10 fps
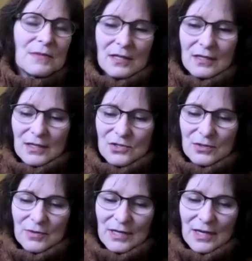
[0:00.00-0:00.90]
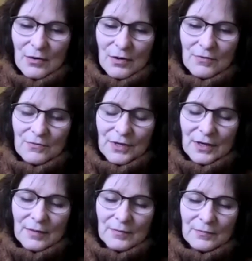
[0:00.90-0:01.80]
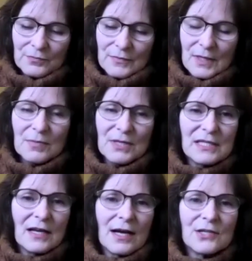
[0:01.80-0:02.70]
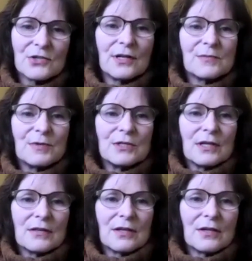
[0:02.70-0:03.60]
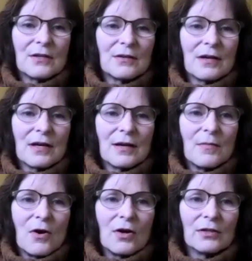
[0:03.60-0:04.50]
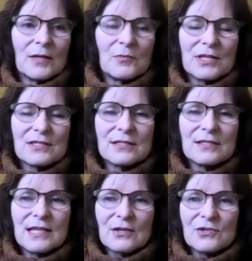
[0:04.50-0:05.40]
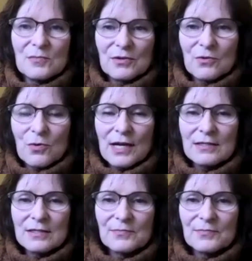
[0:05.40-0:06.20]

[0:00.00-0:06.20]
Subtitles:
thinking actually right now of BC Hydro their online presence has actually been quite,